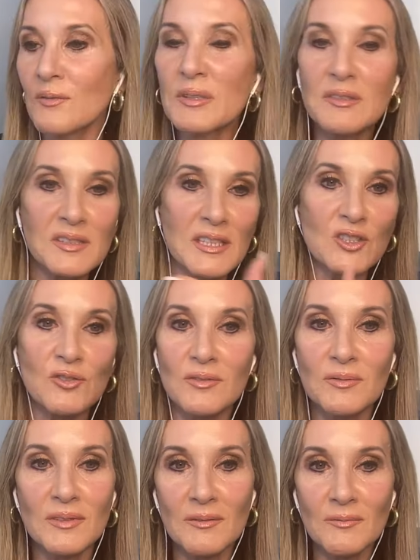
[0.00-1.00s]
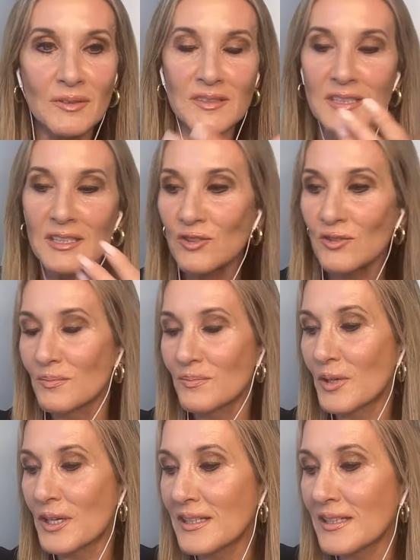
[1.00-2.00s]
We'll send you oh we'll gosh. send you
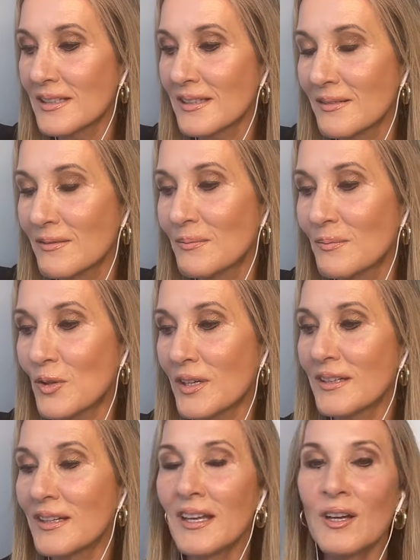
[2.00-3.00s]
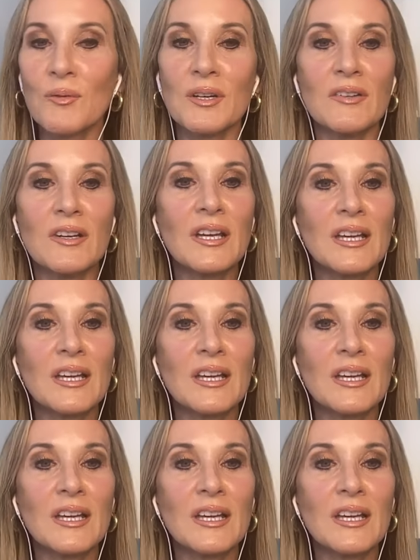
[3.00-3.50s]
Brainy and the so book cute. and whatever.